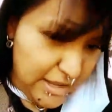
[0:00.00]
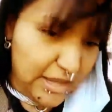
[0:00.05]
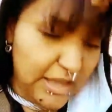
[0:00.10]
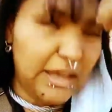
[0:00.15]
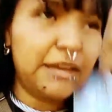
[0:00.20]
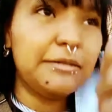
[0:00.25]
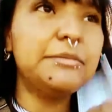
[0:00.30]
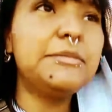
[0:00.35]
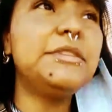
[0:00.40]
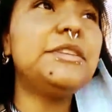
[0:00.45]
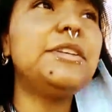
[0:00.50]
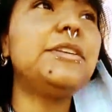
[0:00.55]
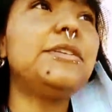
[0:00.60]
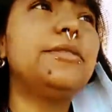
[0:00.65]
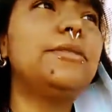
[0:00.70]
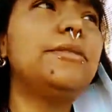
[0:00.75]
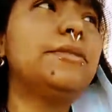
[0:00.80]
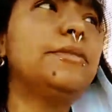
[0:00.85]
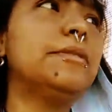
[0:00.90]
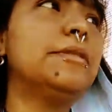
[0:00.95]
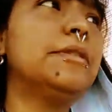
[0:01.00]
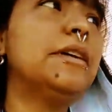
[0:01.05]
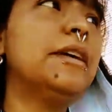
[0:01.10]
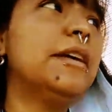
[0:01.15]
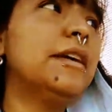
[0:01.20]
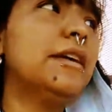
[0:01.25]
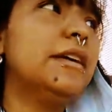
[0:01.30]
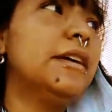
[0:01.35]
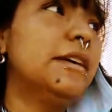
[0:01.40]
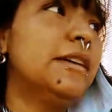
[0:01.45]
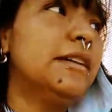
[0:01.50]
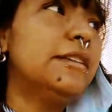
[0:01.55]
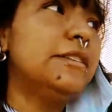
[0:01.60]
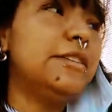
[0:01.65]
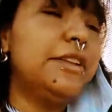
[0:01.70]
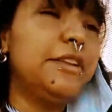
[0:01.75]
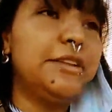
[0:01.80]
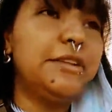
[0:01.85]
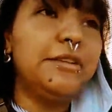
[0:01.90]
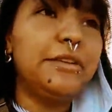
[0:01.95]
helps you
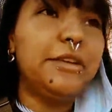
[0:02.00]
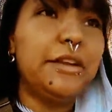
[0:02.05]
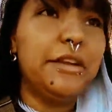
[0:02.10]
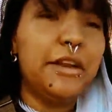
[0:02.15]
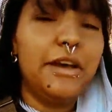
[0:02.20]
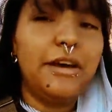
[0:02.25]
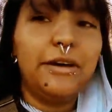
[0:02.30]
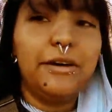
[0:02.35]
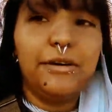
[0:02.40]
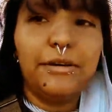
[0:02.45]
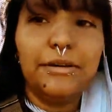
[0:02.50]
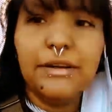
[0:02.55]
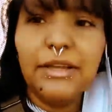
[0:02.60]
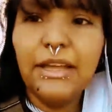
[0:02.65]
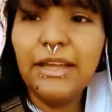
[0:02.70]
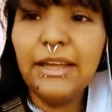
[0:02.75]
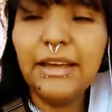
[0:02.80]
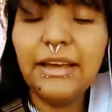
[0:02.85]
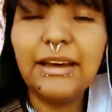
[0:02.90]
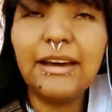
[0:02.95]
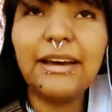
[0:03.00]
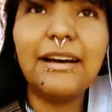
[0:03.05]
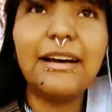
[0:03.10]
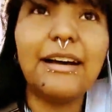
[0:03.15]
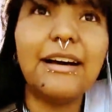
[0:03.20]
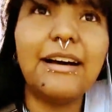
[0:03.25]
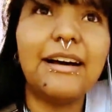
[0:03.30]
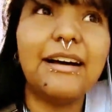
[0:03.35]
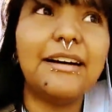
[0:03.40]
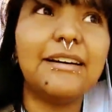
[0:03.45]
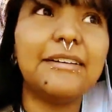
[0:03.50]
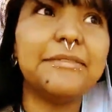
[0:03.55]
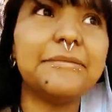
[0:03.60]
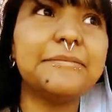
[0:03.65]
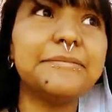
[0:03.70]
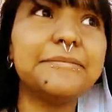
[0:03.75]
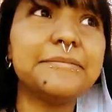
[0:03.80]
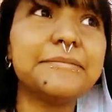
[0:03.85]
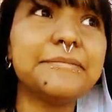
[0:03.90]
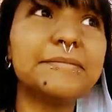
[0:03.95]
to, you know,
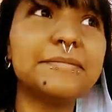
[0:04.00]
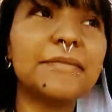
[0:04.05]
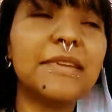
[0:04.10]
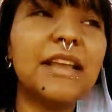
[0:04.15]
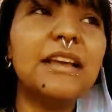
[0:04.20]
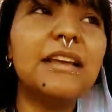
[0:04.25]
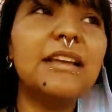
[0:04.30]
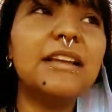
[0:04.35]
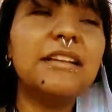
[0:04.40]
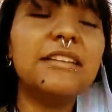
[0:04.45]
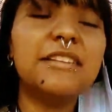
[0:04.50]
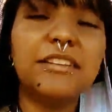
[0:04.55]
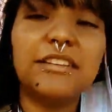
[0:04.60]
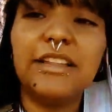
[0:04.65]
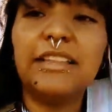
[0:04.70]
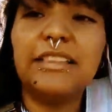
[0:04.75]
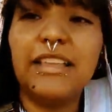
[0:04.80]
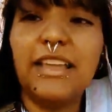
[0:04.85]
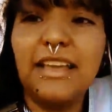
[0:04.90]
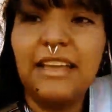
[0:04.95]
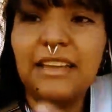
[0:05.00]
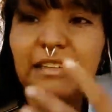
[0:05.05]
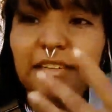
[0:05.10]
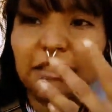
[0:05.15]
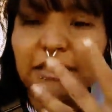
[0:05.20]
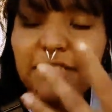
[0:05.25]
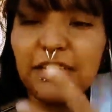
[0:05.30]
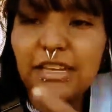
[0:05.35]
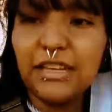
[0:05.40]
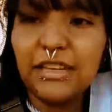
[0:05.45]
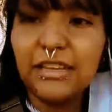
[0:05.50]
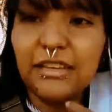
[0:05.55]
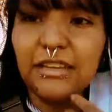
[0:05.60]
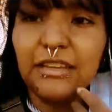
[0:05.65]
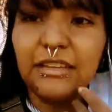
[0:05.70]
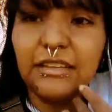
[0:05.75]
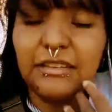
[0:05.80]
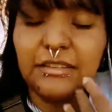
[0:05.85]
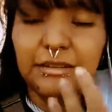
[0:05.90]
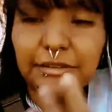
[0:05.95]
um, to let that energy,
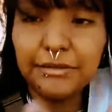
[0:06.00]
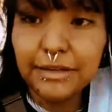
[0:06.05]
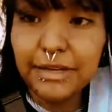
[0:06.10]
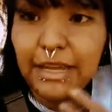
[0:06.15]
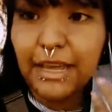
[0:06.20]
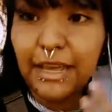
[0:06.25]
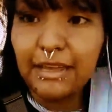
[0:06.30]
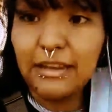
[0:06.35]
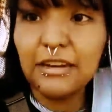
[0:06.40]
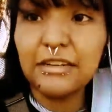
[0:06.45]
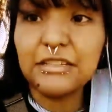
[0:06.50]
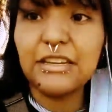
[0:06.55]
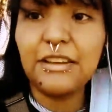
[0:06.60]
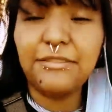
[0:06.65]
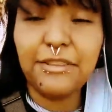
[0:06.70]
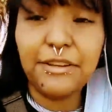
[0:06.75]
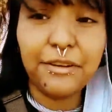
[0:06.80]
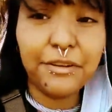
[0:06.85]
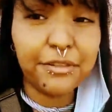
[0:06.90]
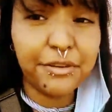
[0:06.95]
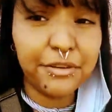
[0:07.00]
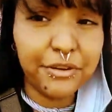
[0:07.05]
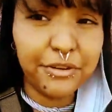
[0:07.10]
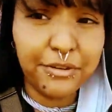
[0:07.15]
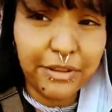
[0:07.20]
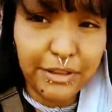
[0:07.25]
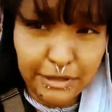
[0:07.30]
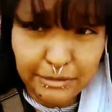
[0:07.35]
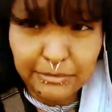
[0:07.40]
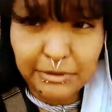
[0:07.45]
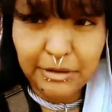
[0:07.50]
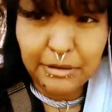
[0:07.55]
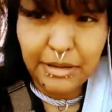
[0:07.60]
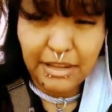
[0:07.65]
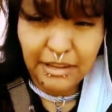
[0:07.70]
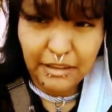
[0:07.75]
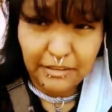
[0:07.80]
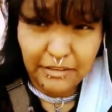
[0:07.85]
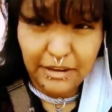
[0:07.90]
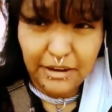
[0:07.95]
the Reiki energy, flow through you a little bit
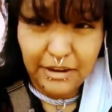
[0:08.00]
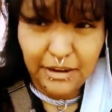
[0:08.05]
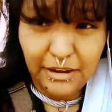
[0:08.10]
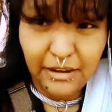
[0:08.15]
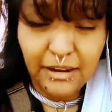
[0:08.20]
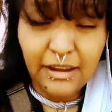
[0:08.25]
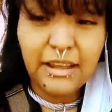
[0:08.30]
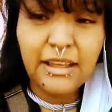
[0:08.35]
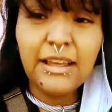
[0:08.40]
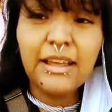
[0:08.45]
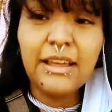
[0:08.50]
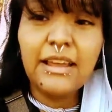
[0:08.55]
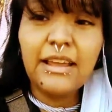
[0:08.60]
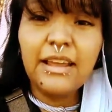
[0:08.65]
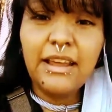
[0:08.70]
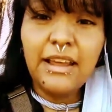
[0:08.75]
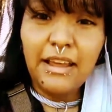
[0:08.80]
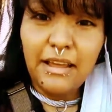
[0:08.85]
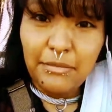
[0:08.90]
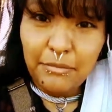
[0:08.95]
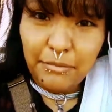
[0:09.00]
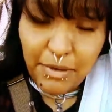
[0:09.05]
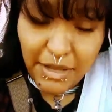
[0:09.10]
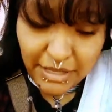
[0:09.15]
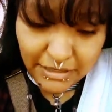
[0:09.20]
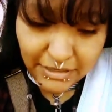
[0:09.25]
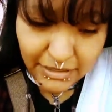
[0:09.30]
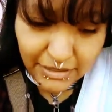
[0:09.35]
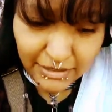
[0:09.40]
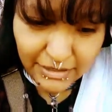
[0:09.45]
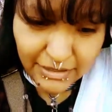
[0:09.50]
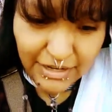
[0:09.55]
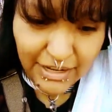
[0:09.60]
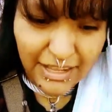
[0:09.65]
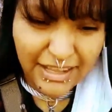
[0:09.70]
easier and better.